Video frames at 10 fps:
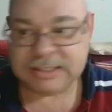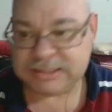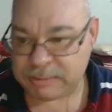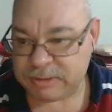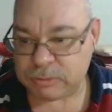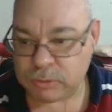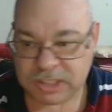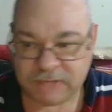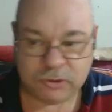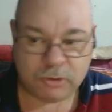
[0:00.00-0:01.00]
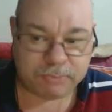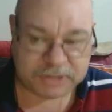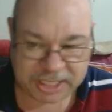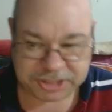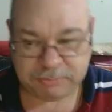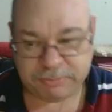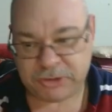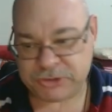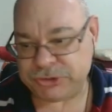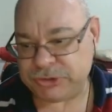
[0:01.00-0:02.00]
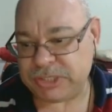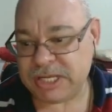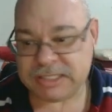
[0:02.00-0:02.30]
Some of them will give you protection bonuses.